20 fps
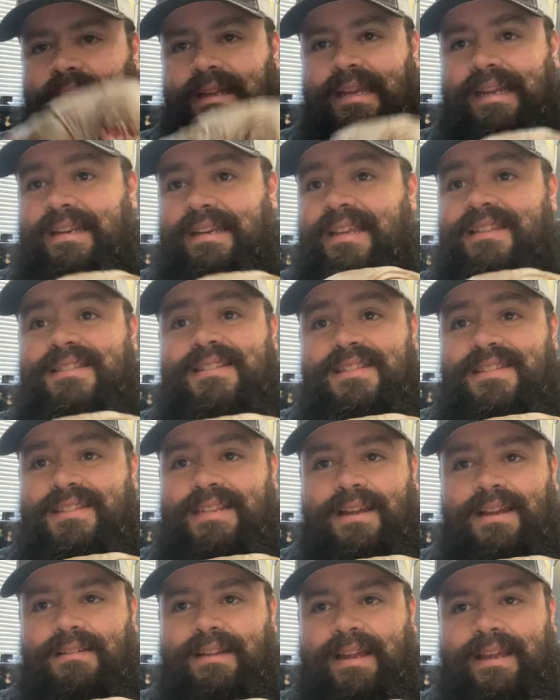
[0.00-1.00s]
it doesn't
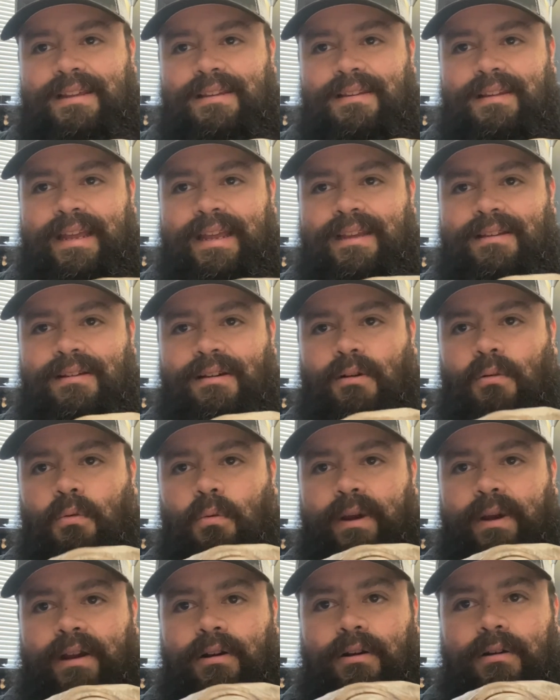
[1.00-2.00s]
sound like a
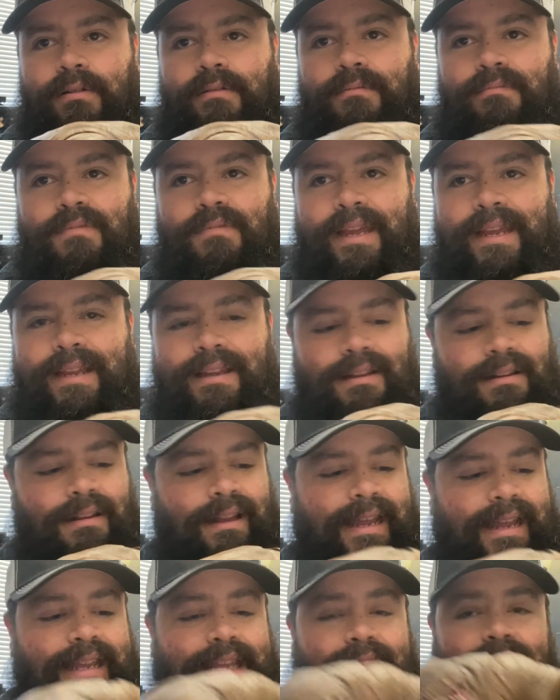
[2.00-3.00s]
weird, like,
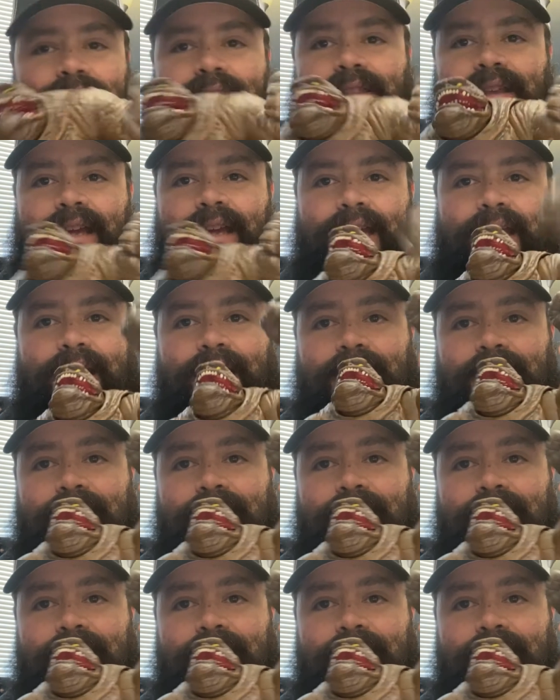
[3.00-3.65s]
clanky thing.